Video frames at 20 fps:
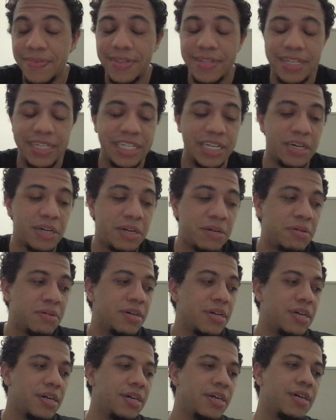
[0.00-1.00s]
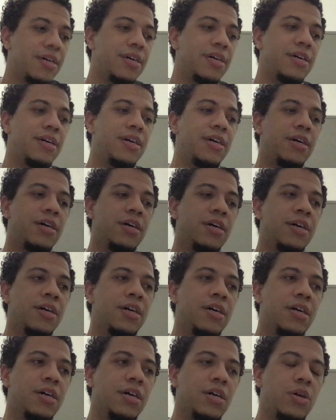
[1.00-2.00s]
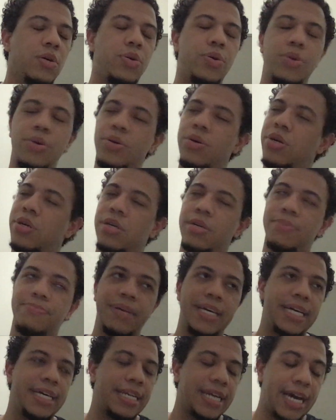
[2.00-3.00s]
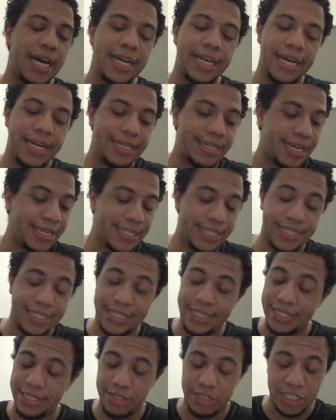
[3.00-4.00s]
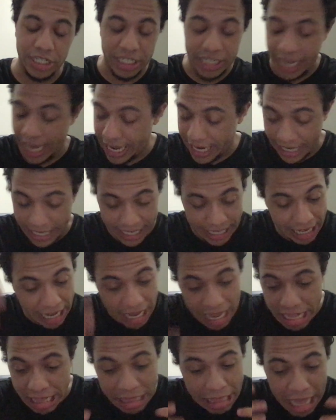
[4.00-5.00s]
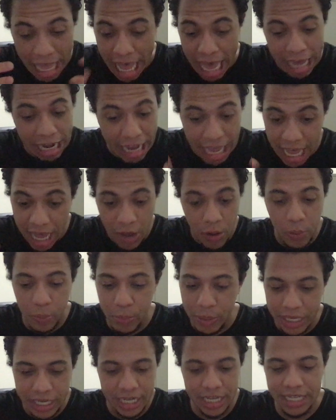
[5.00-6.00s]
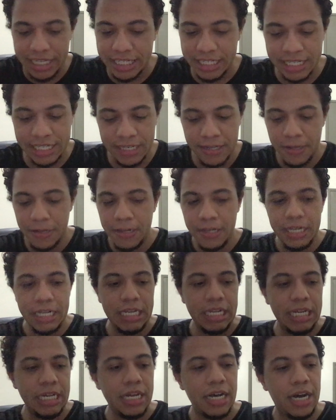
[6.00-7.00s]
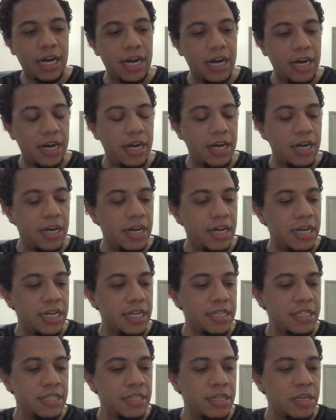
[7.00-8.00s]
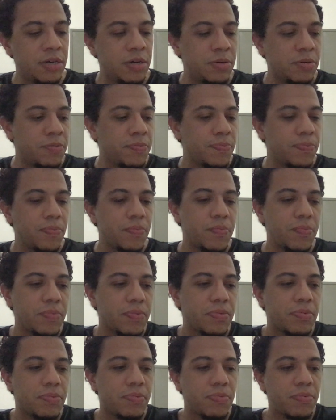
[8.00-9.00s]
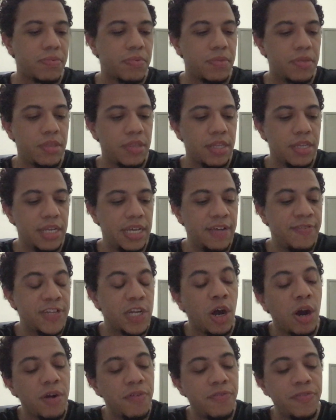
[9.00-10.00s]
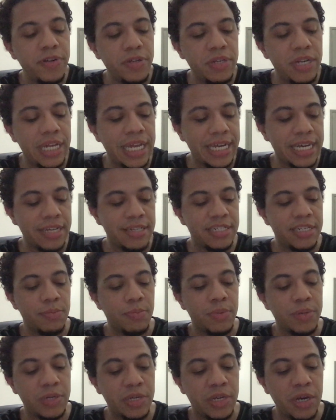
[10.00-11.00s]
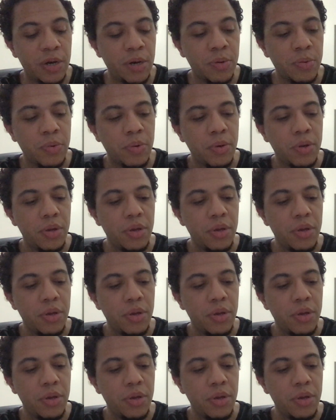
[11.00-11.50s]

So whew, man, I, I, I just just had to get that out because uh you know if it's hard for you to let someone go